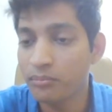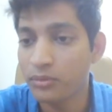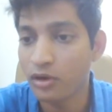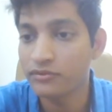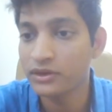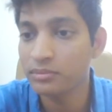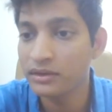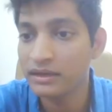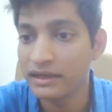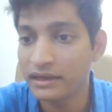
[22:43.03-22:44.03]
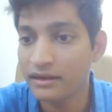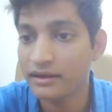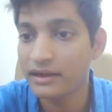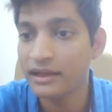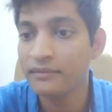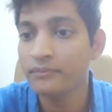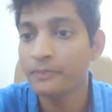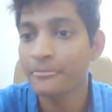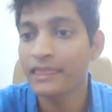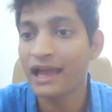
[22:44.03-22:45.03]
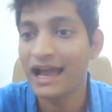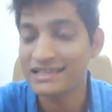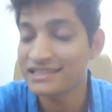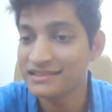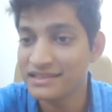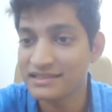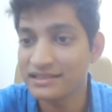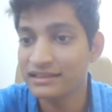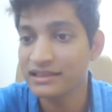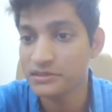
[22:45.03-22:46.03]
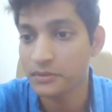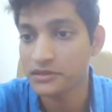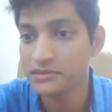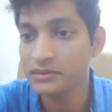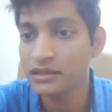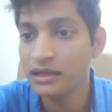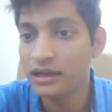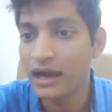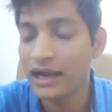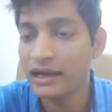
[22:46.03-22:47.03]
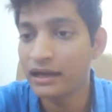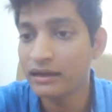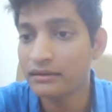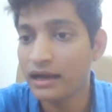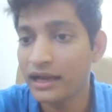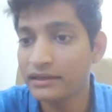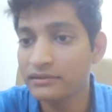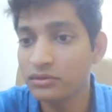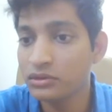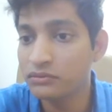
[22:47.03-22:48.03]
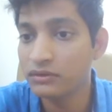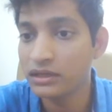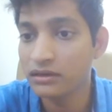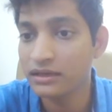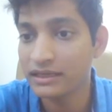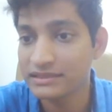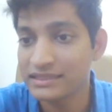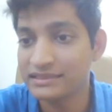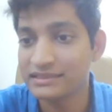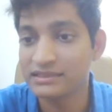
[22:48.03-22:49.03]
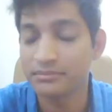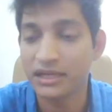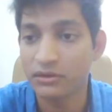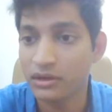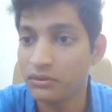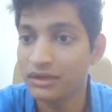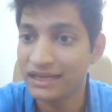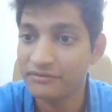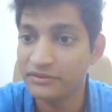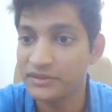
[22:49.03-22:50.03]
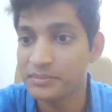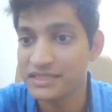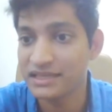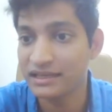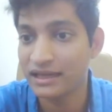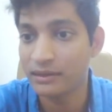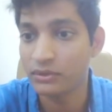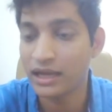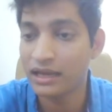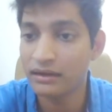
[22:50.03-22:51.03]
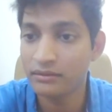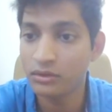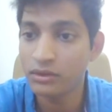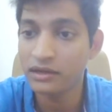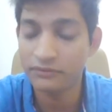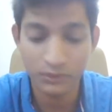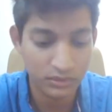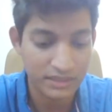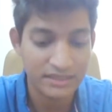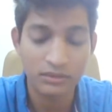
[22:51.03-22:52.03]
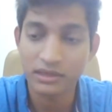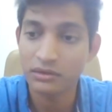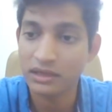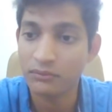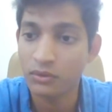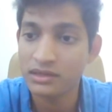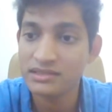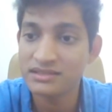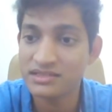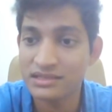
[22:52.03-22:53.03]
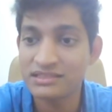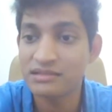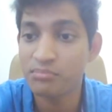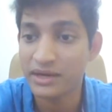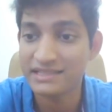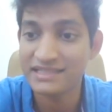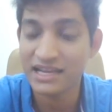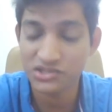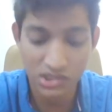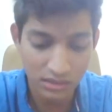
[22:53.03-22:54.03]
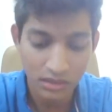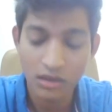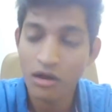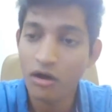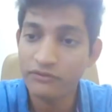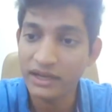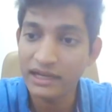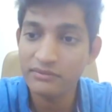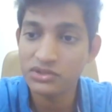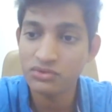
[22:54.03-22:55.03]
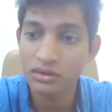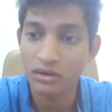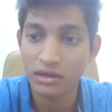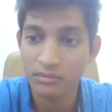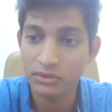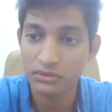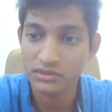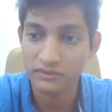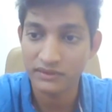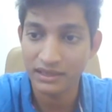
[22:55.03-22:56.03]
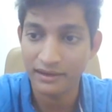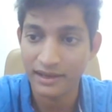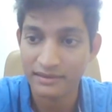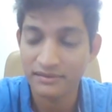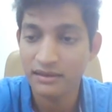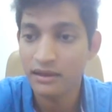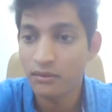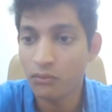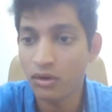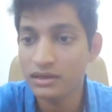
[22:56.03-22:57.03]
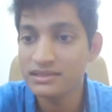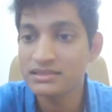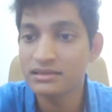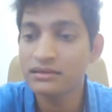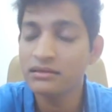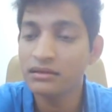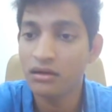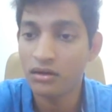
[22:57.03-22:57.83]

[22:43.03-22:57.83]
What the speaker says: profitable intraday as consistently as possible, I don't work on like a set system that okay, only at 50% I look at a few things. I look at, okay, what is the change in price action of individual contributors of the index? What is the